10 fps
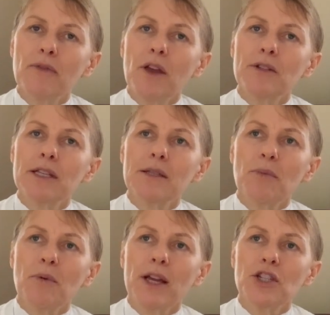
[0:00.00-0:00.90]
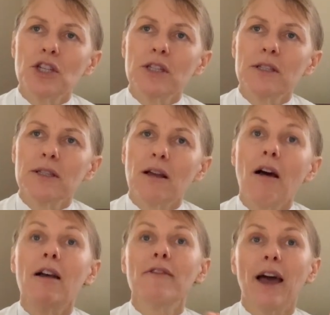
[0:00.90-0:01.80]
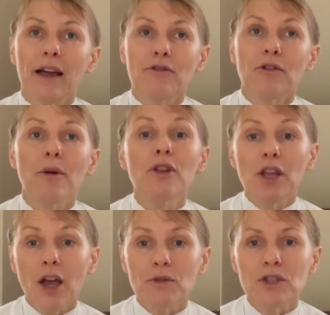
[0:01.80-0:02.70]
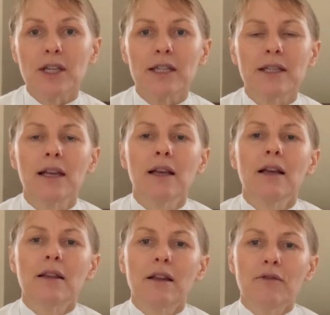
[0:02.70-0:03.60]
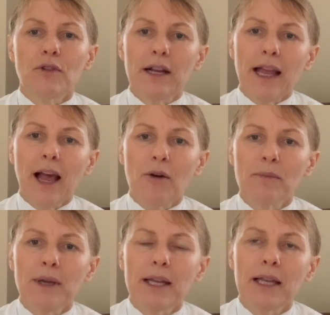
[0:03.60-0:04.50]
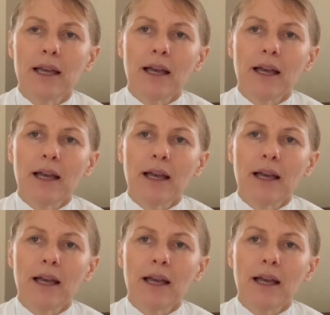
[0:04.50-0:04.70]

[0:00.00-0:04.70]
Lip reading: those inspirations that I've had from other coaches that have really helped me